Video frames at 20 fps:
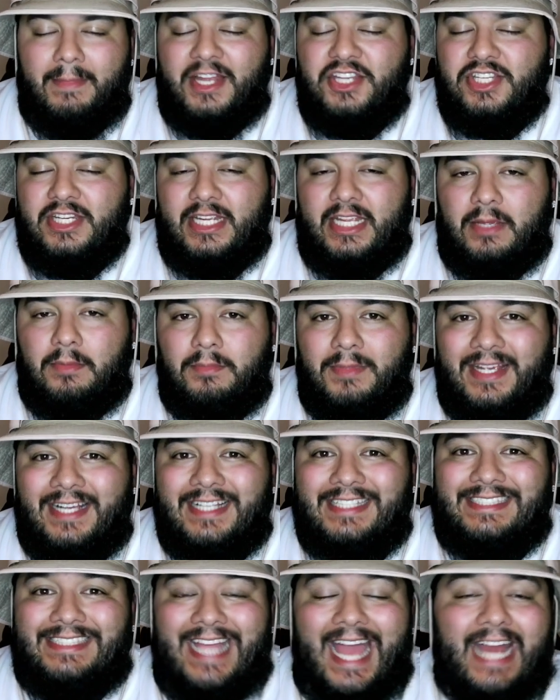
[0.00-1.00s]
him
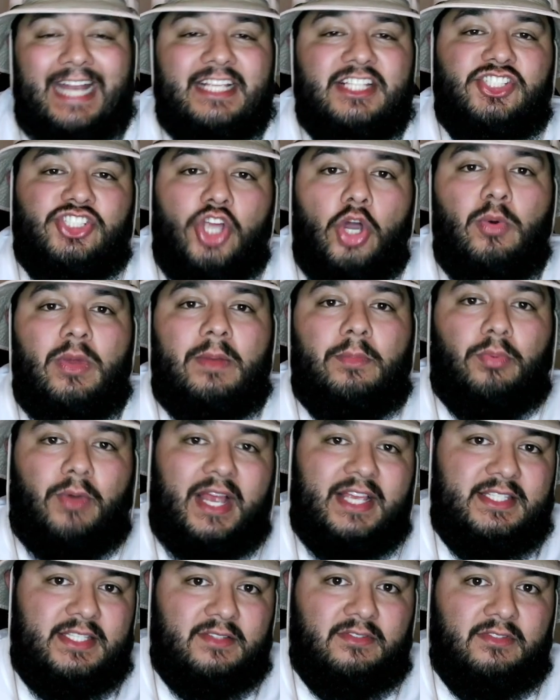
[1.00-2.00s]
because that is so
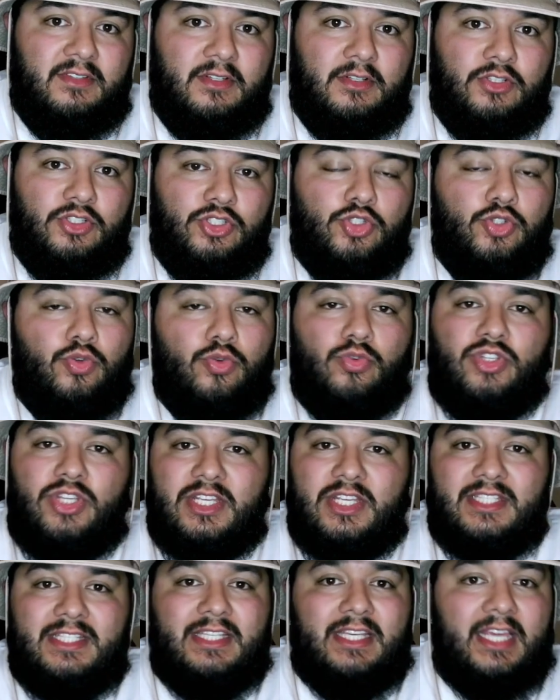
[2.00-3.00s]
impressive to
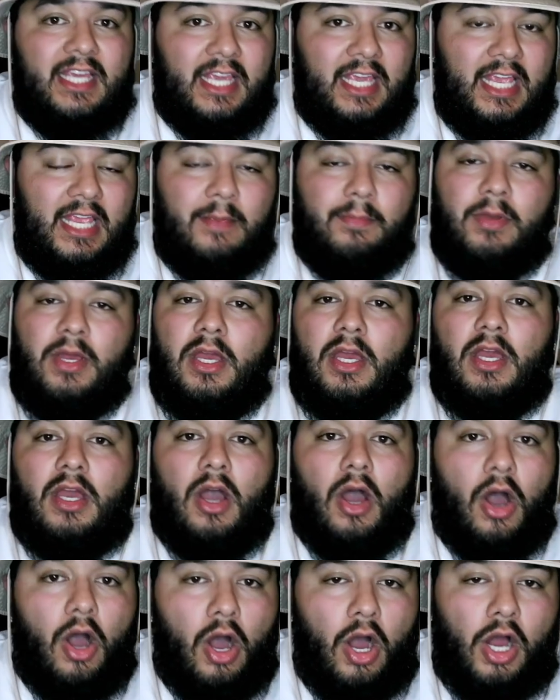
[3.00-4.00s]
just keep
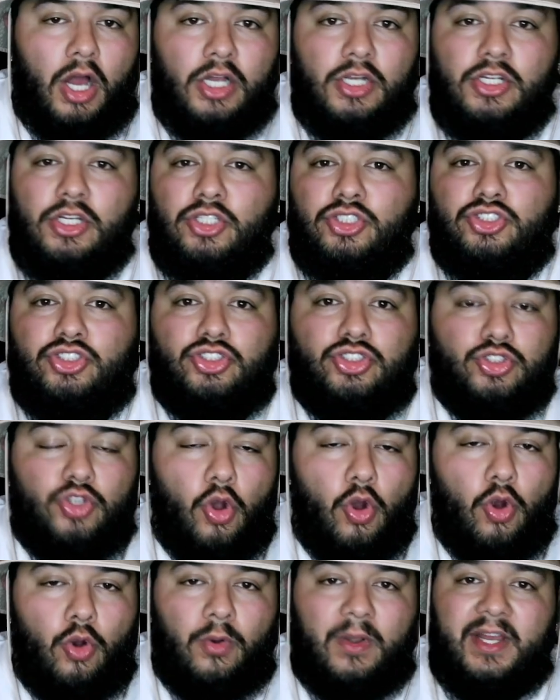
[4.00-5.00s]
on
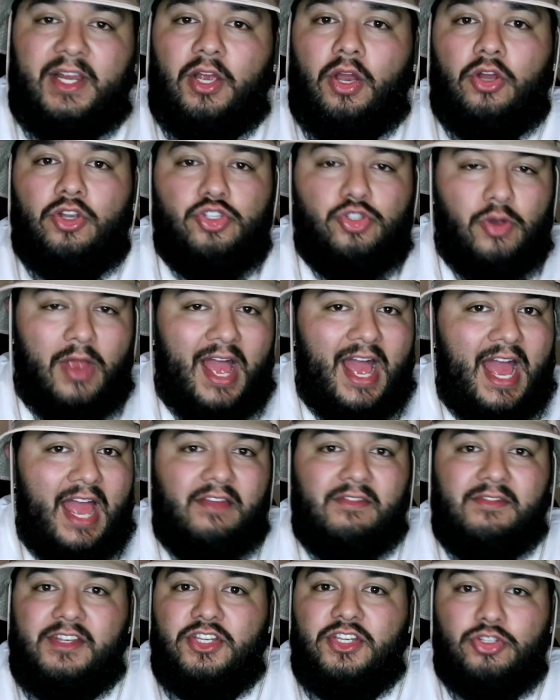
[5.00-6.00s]
scoring,
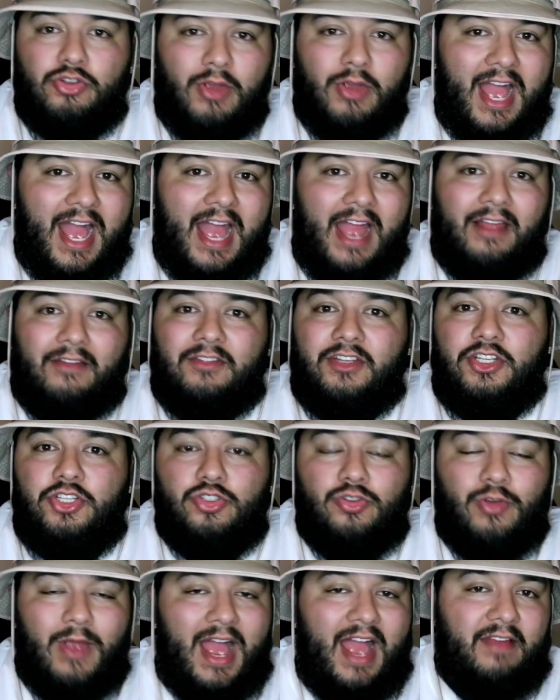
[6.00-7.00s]
drive
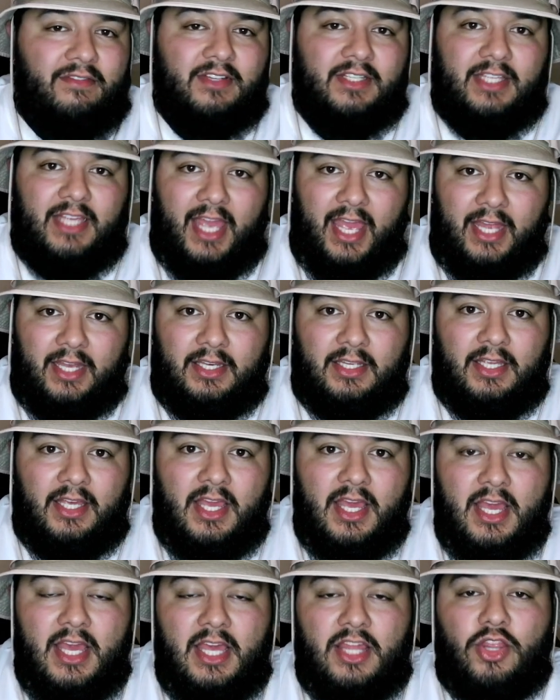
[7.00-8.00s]
again.
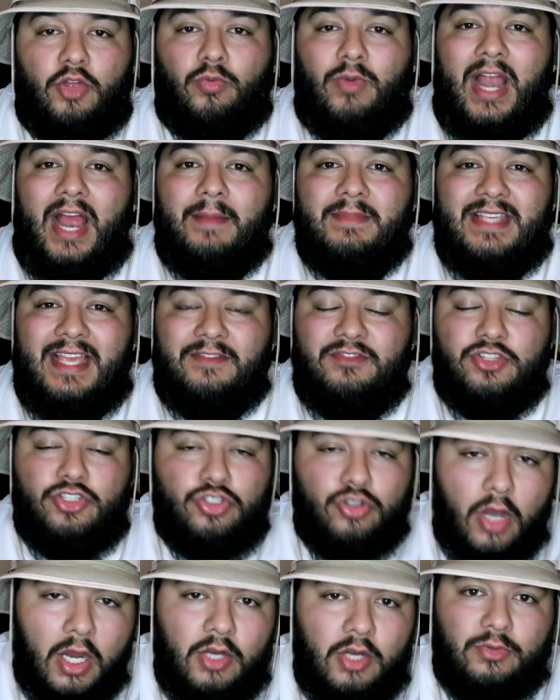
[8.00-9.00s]
The Rams have
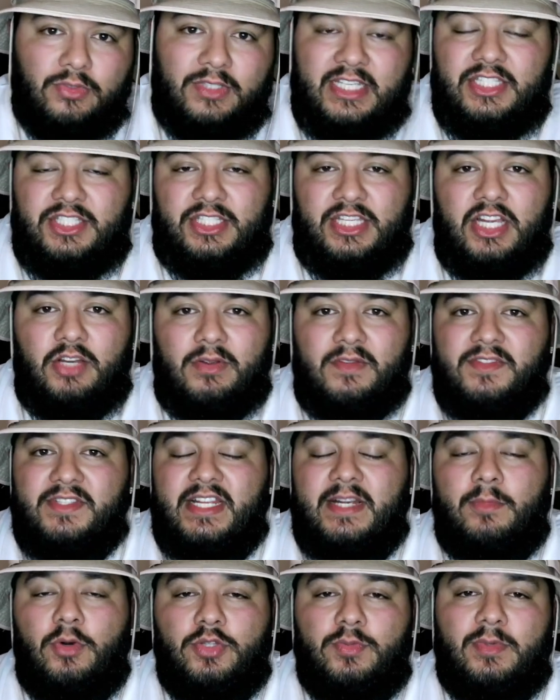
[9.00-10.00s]
struggled this year. We've
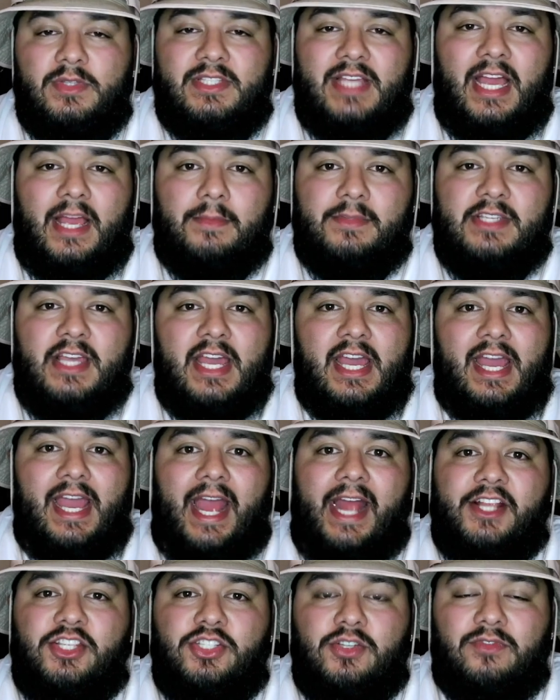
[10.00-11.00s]
seen it multiple times,
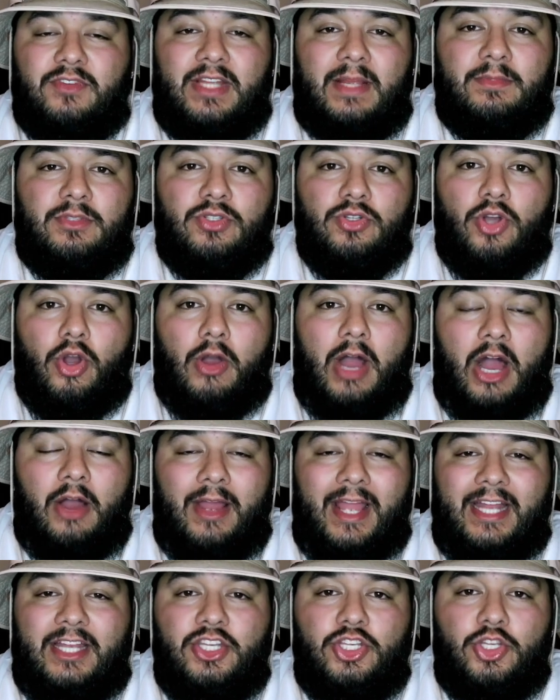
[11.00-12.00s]
and so for them to go out
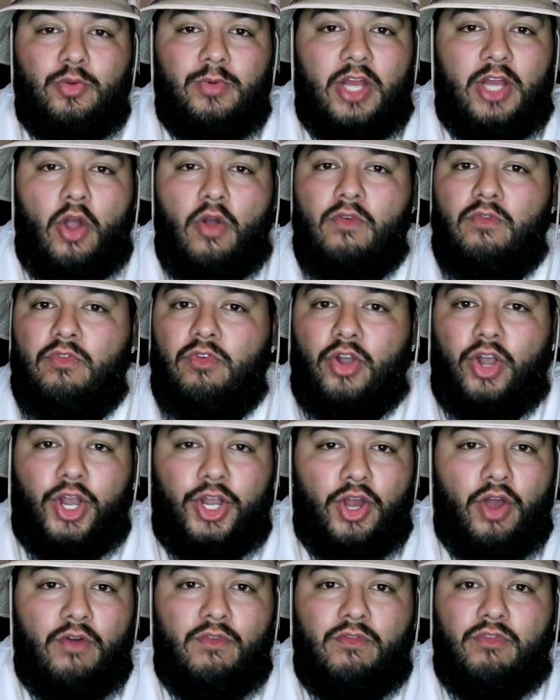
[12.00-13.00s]
and do it over and
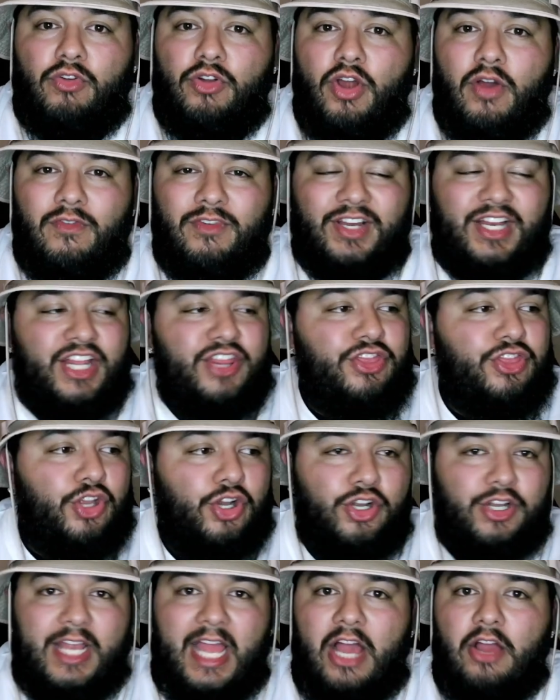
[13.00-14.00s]
over and over again,
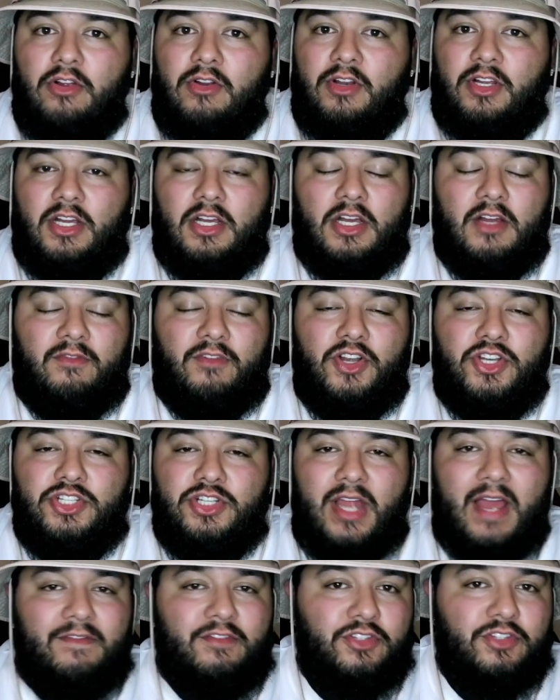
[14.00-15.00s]
third down conversion
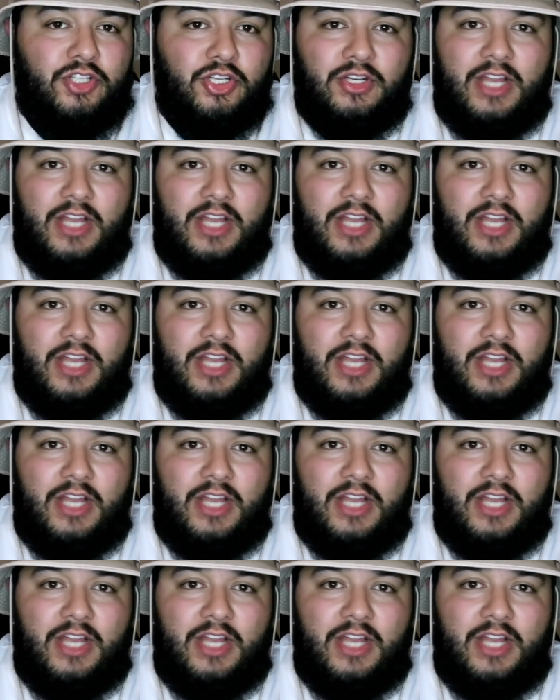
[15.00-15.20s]
after third down